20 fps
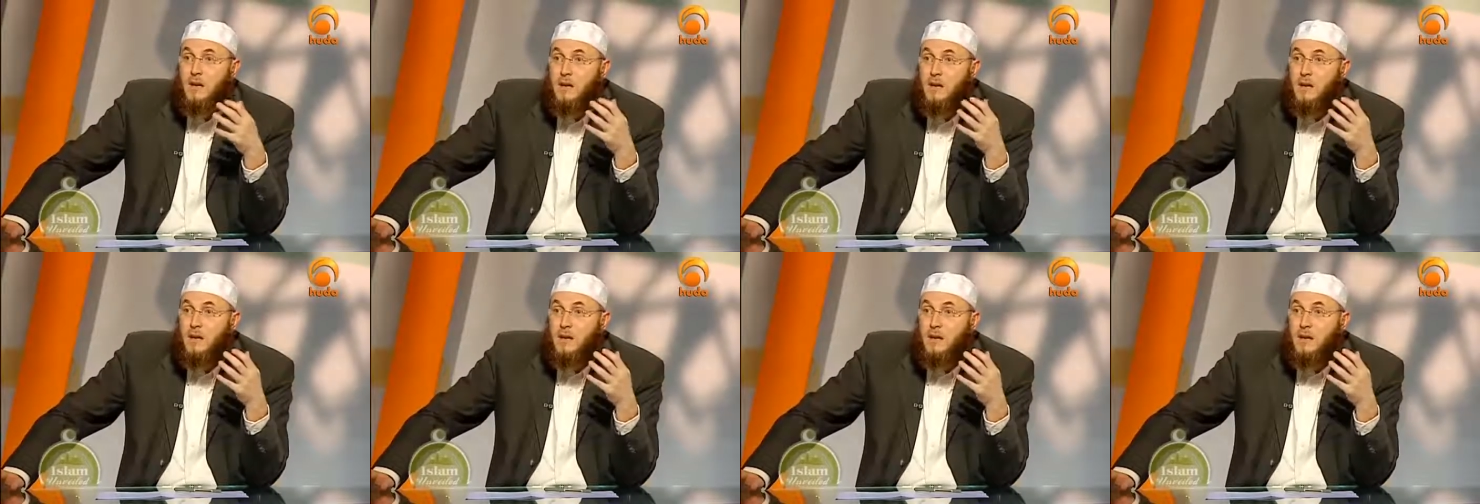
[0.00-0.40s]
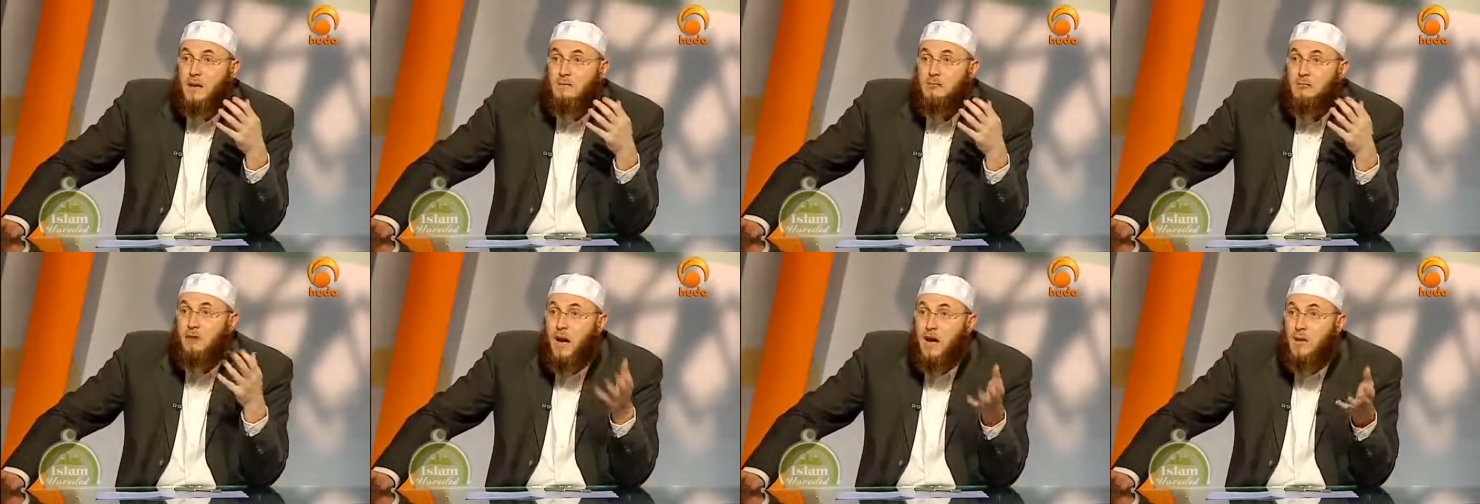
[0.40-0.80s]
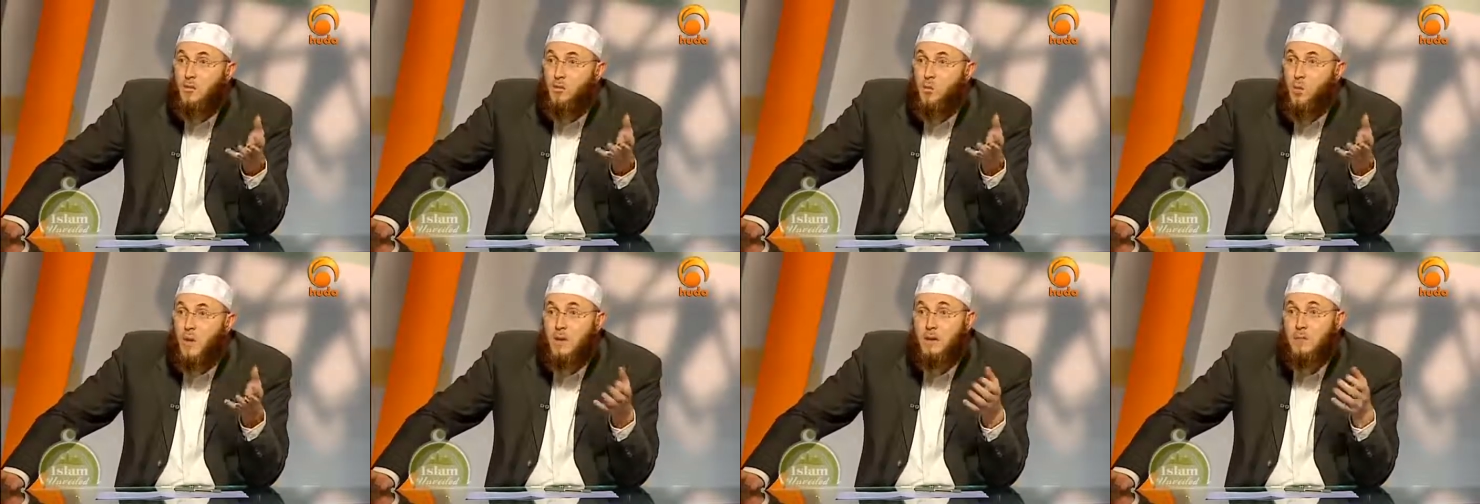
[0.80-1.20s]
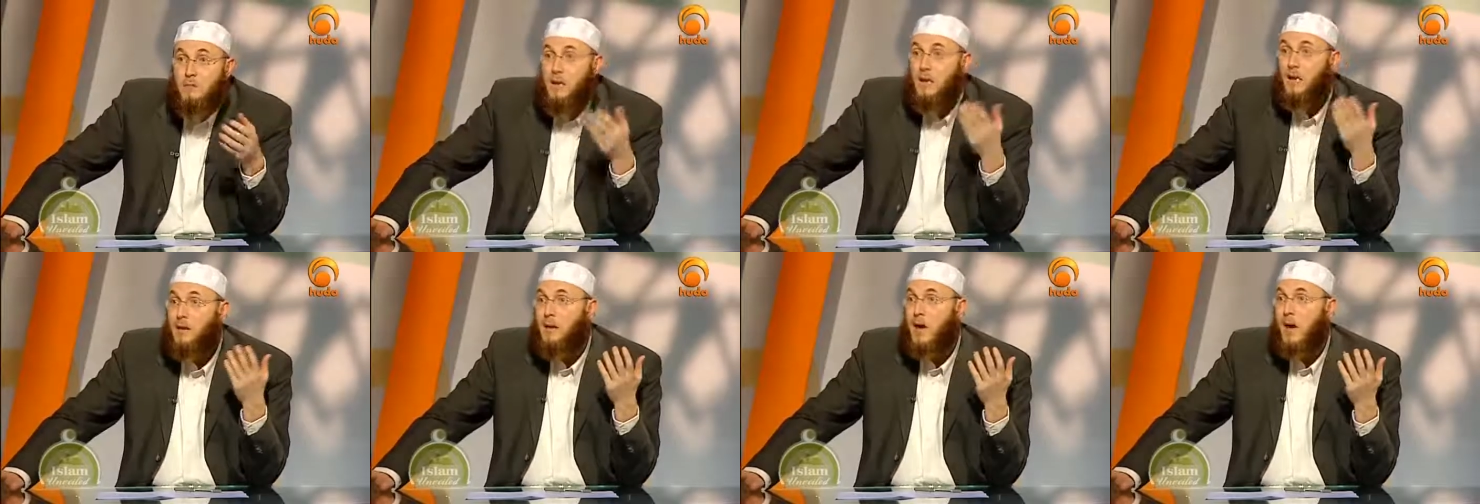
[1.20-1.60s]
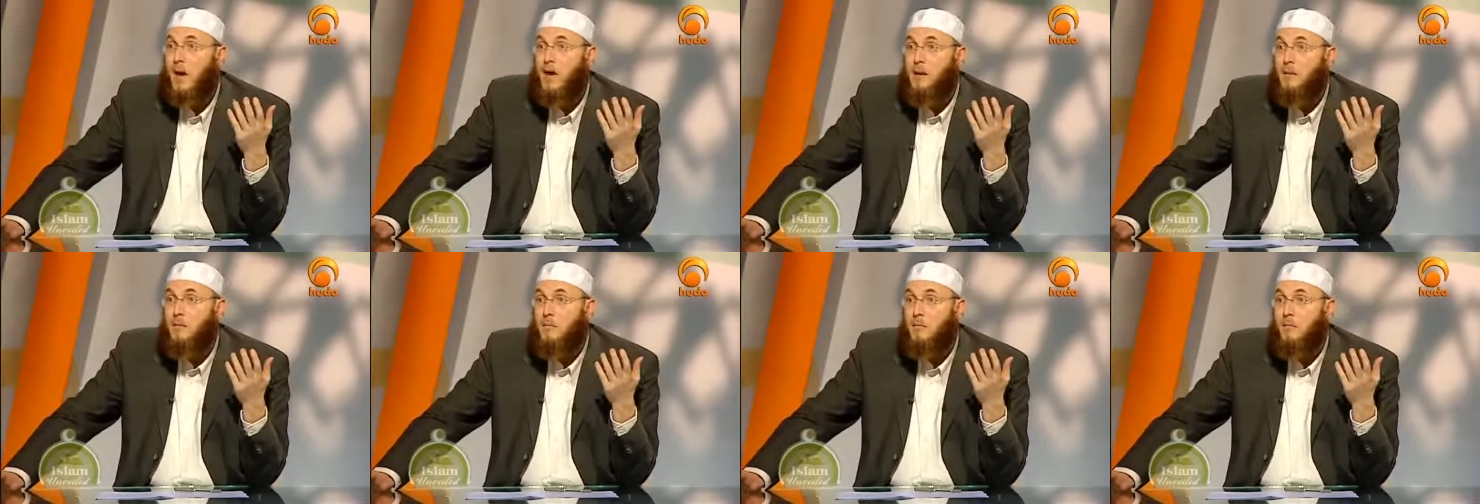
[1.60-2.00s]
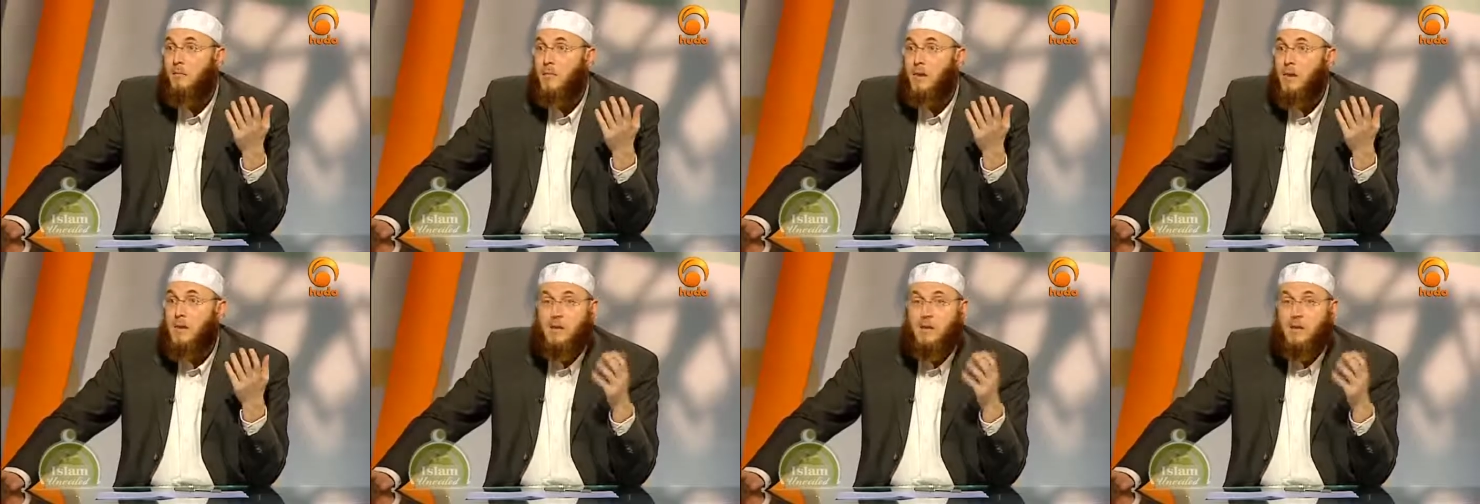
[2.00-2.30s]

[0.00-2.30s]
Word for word: uh, the right wing big time.